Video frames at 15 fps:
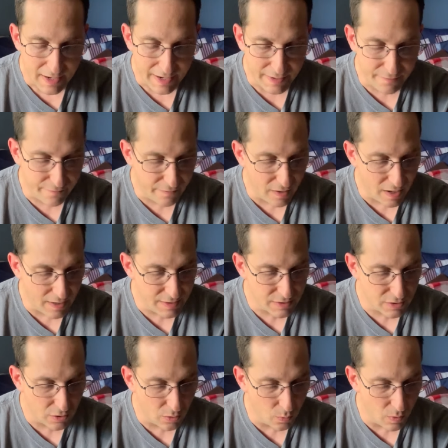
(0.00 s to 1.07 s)
and
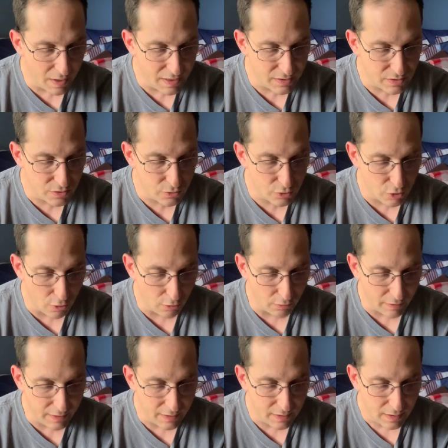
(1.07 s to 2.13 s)
finds her way to
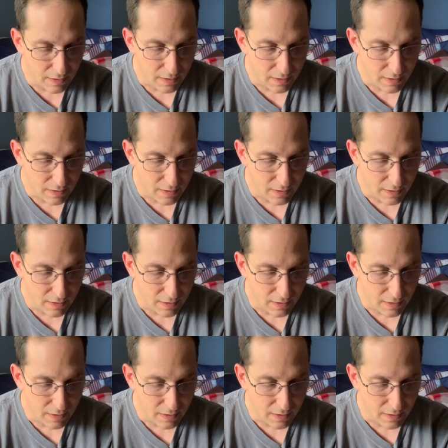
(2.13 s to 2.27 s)
Charlie.